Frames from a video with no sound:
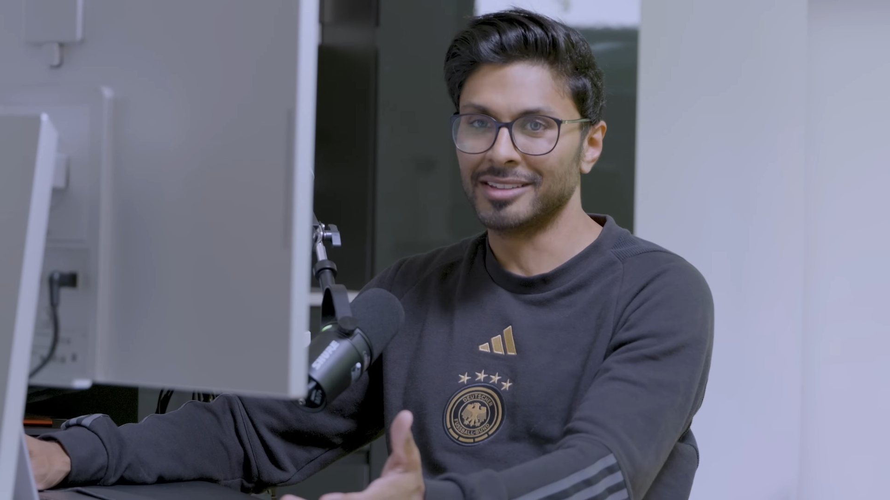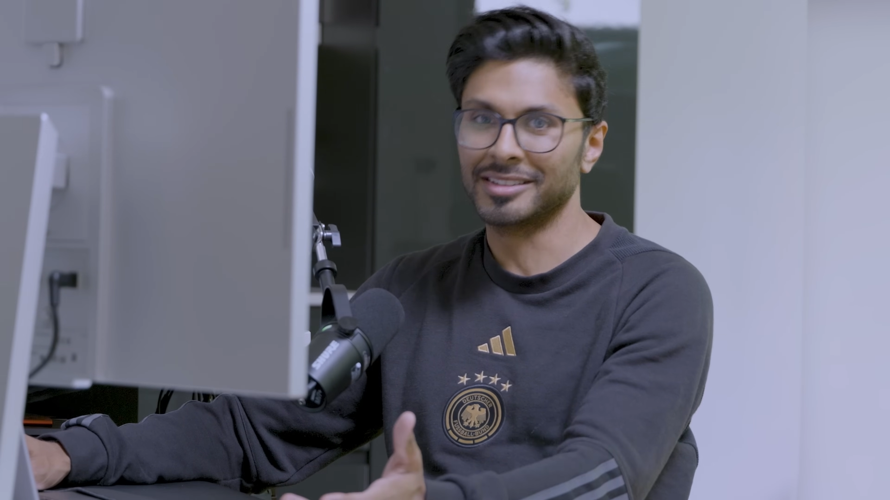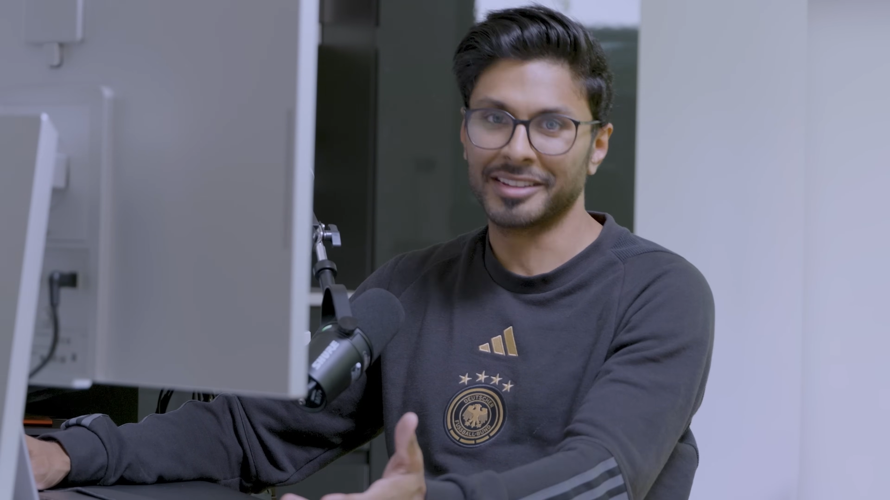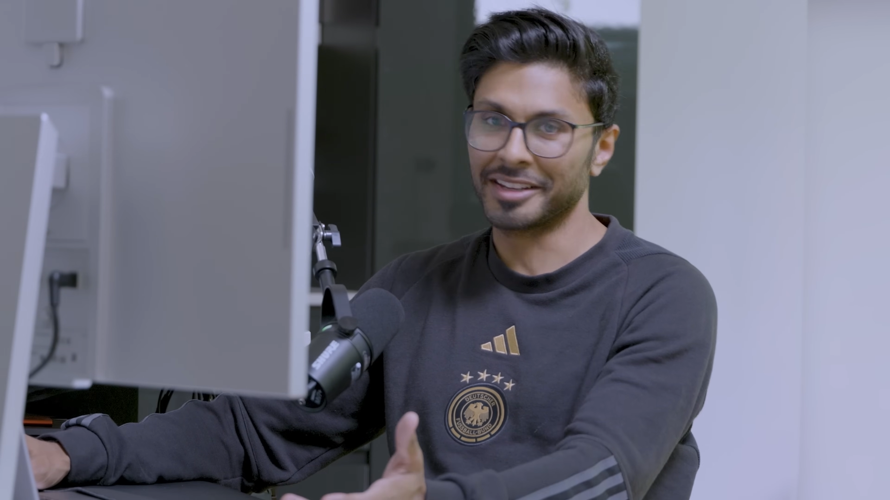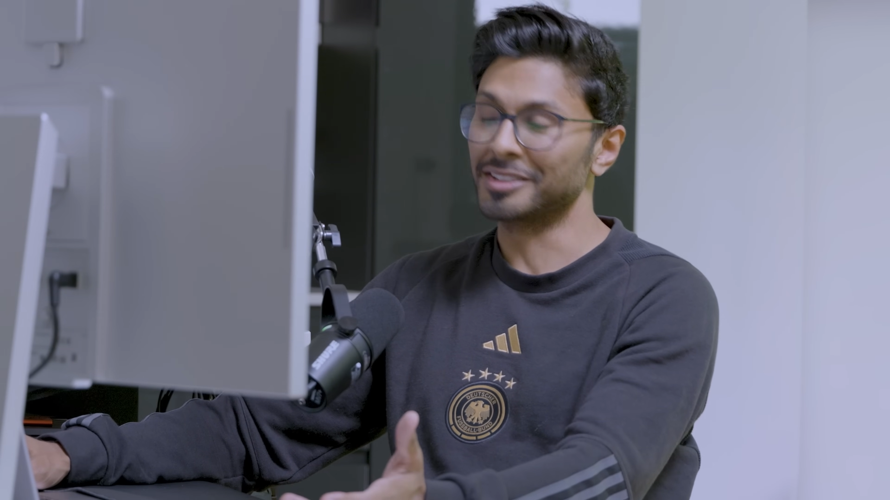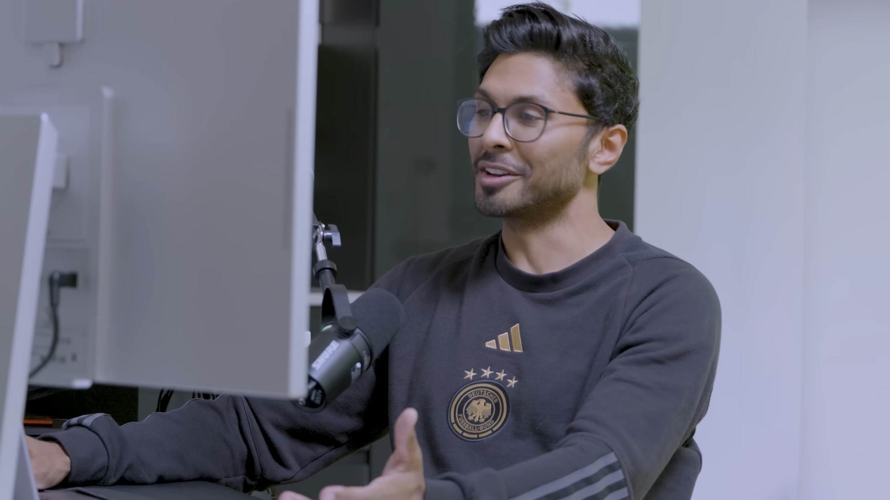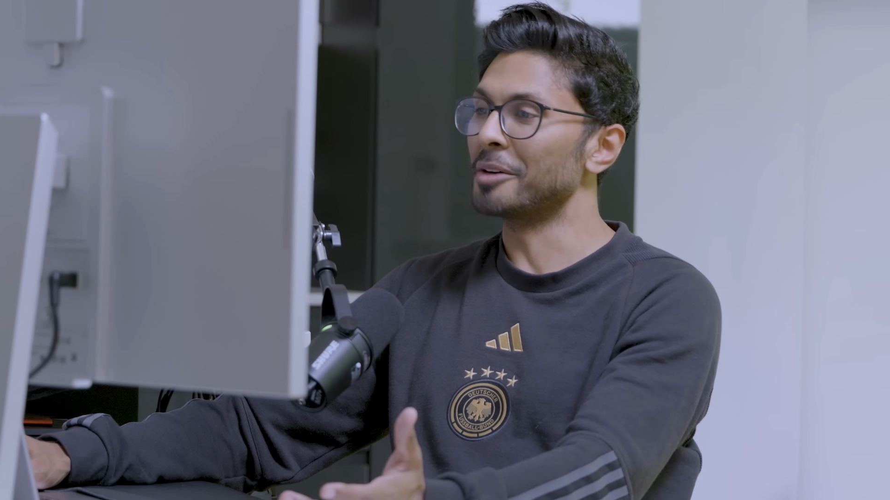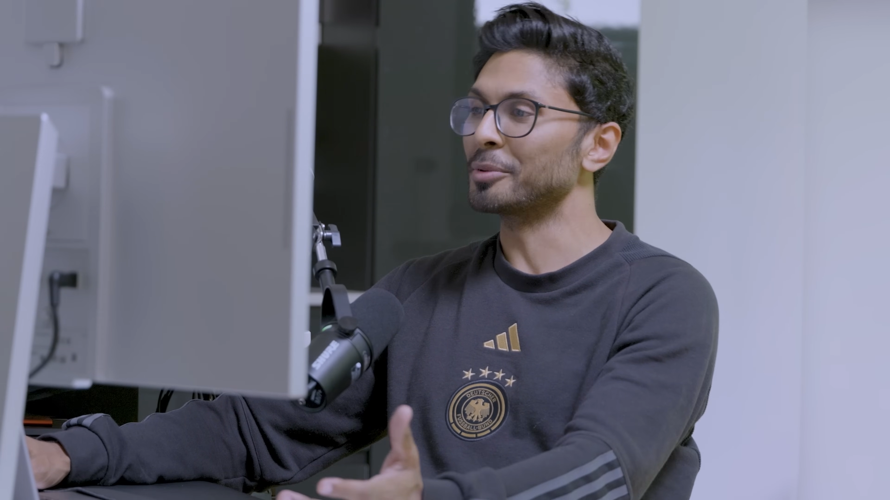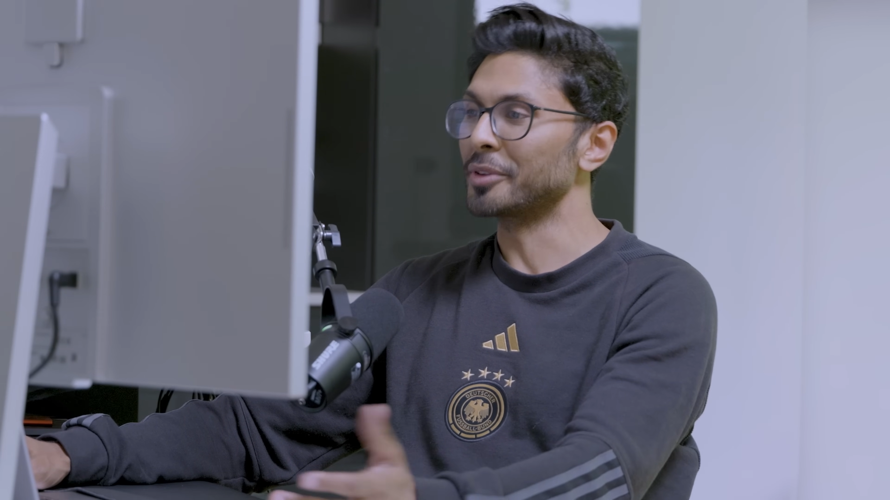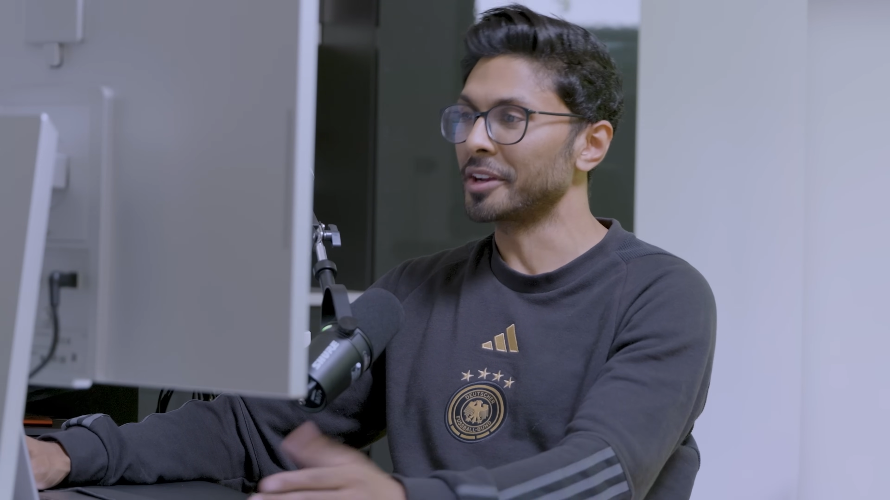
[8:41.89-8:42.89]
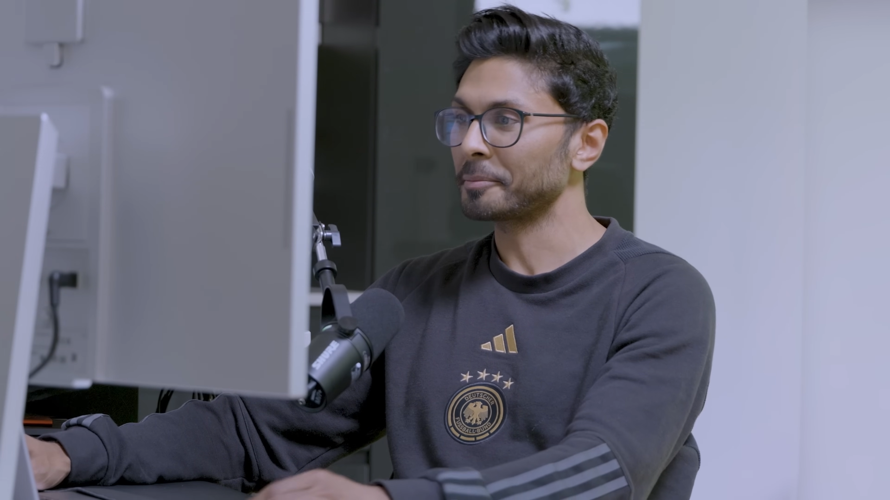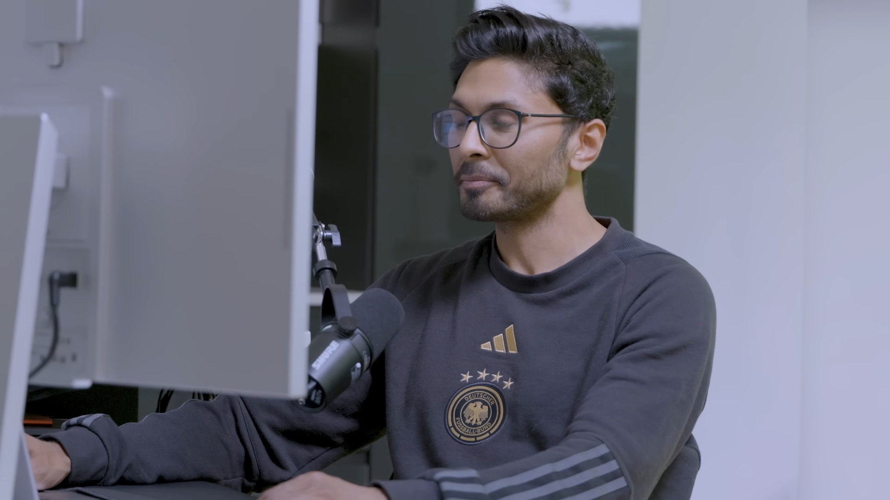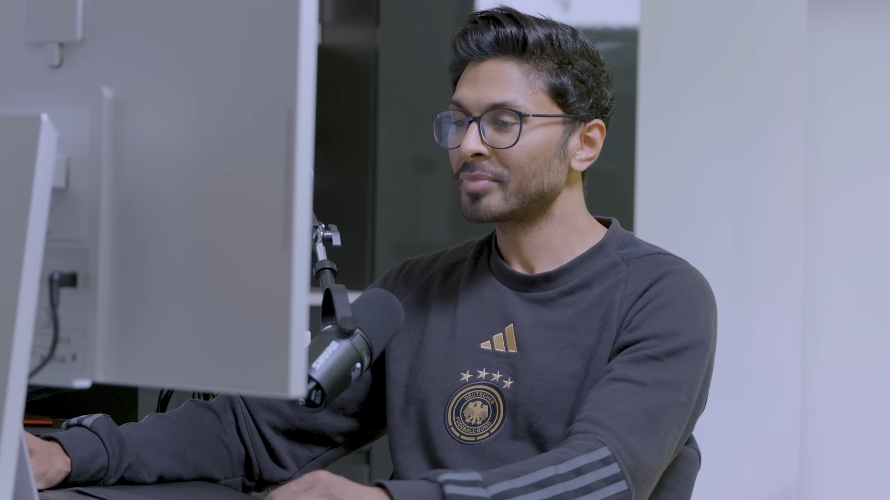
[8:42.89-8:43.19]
as the example here.